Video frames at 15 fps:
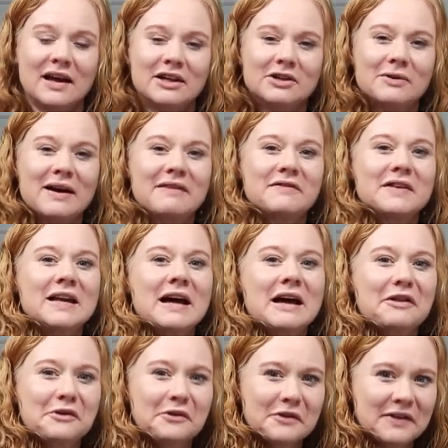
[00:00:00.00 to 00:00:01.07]
and you have the
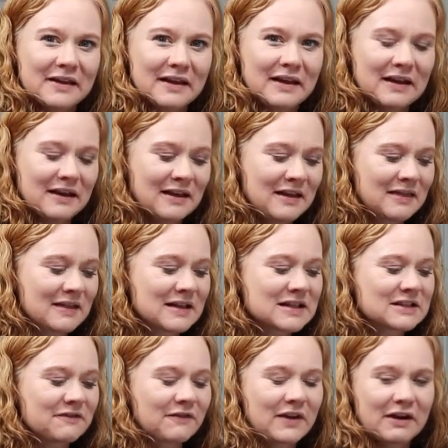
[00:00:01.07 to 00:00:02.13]
other thing
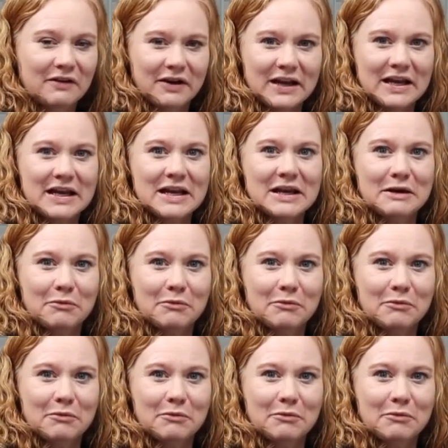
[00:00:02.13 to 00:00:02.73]
that's very